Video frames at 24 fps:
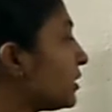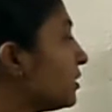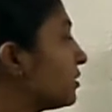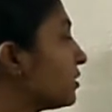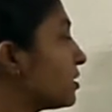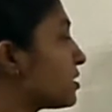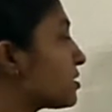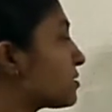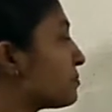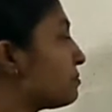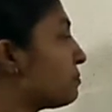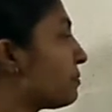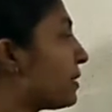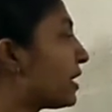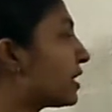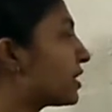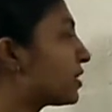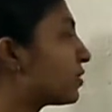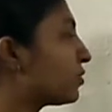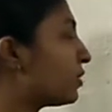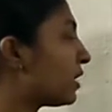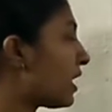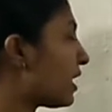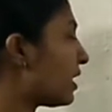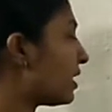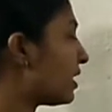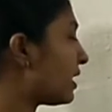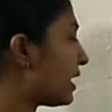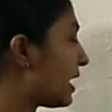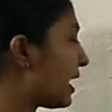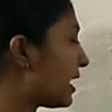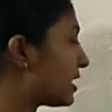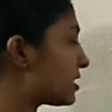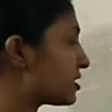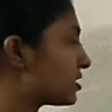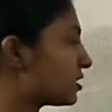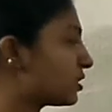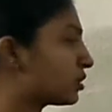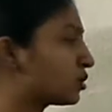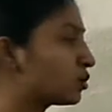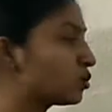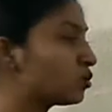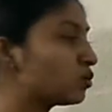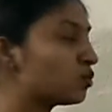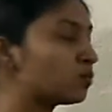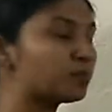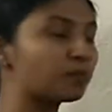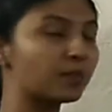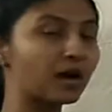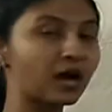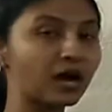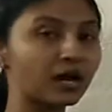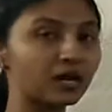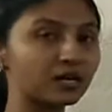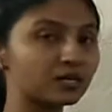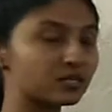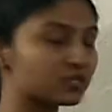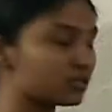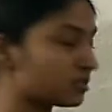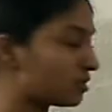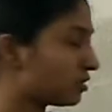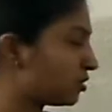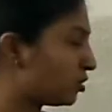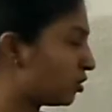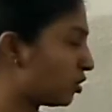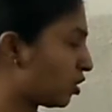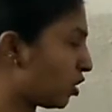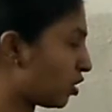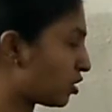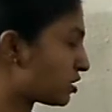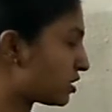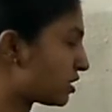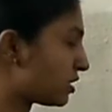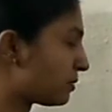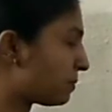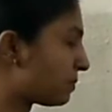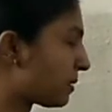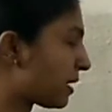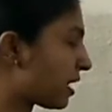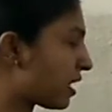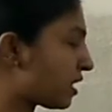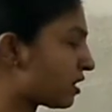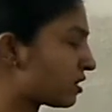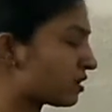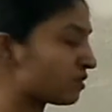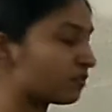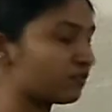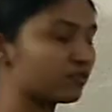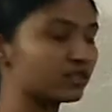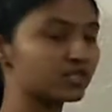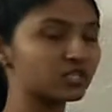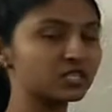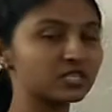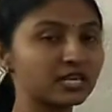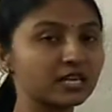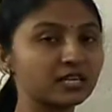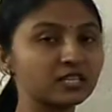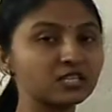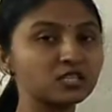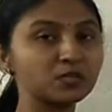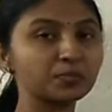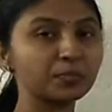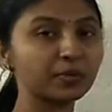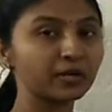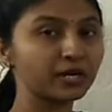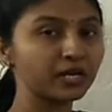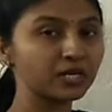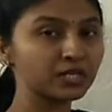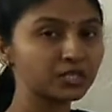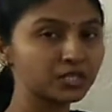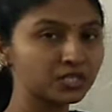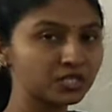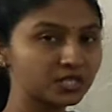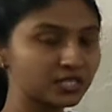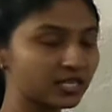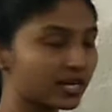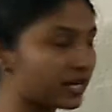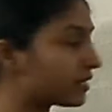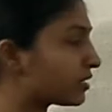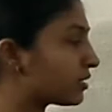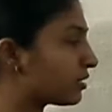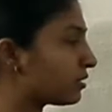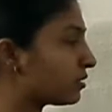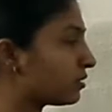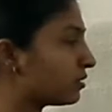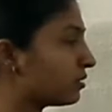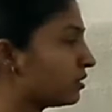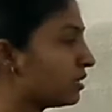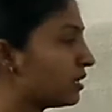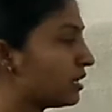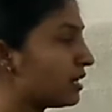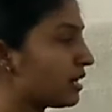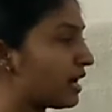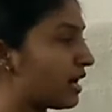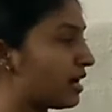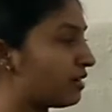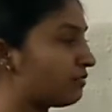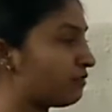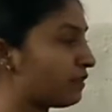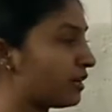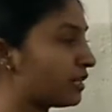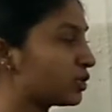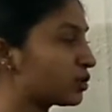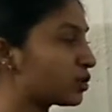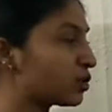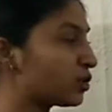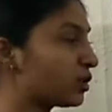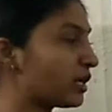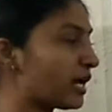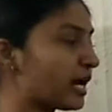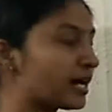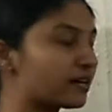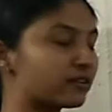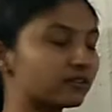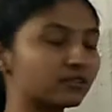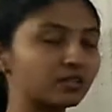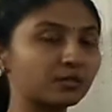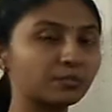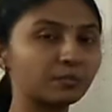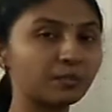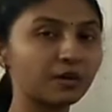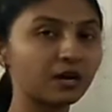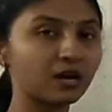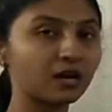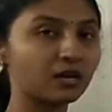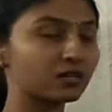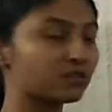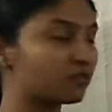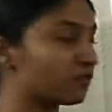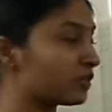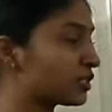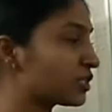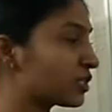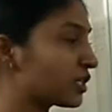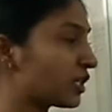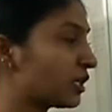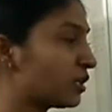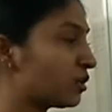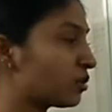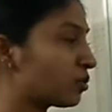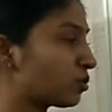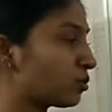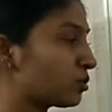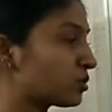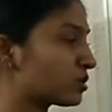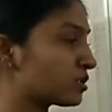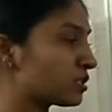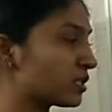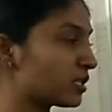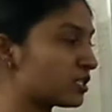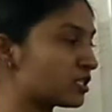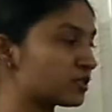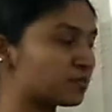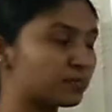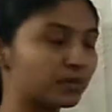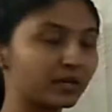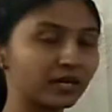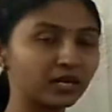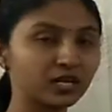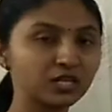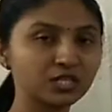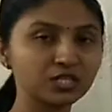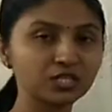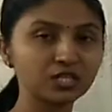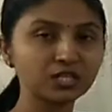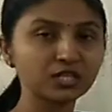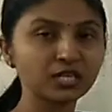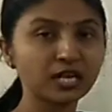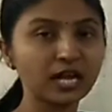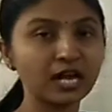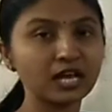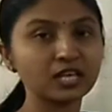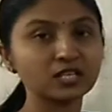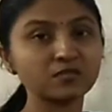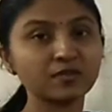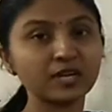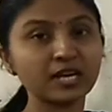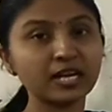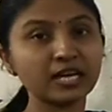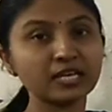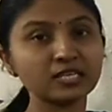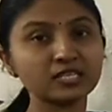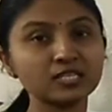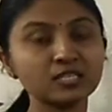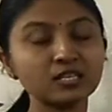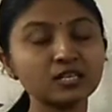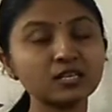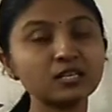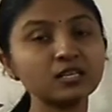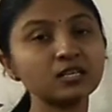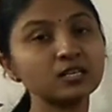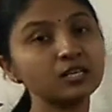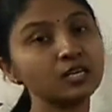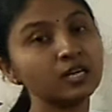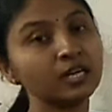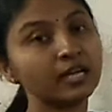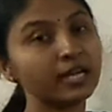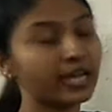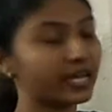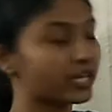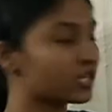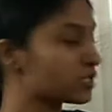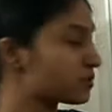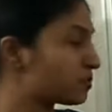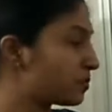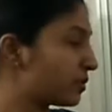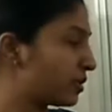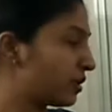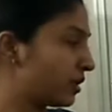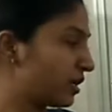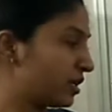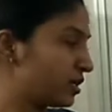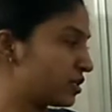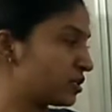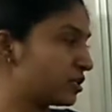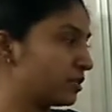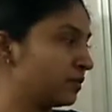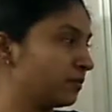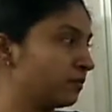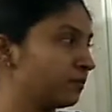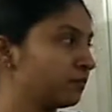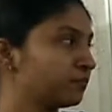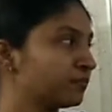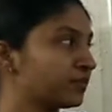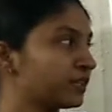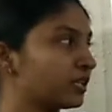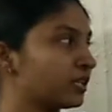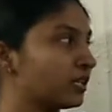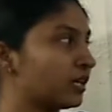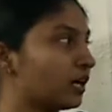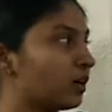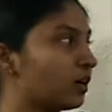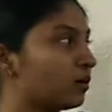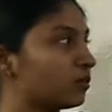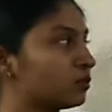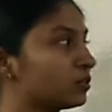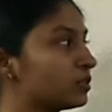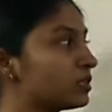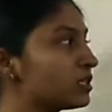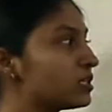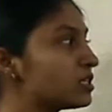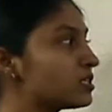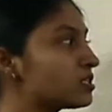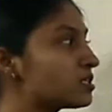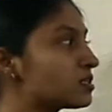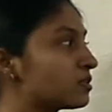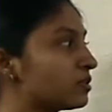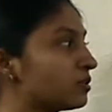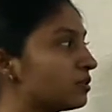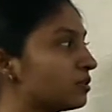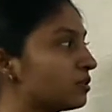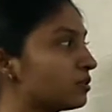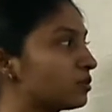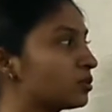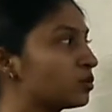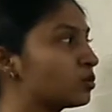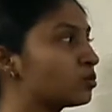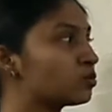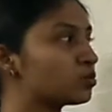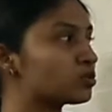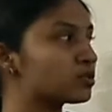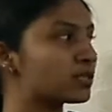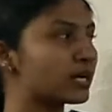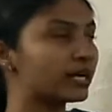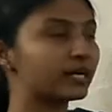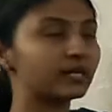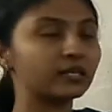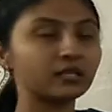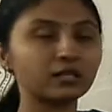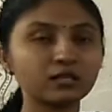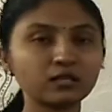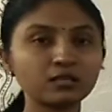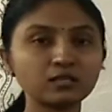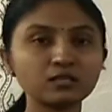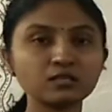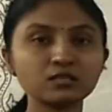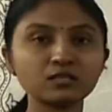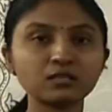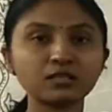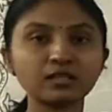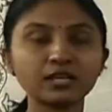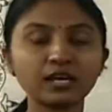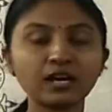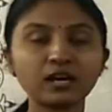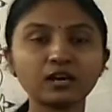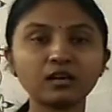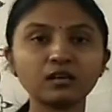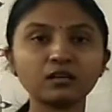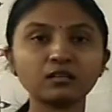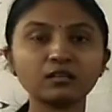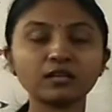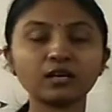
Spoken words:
this medulla has the two parts, dorsal part which is an inspiration center and ventrolateral part which controls the inspiration as well as the expiration. Now these two centers, they are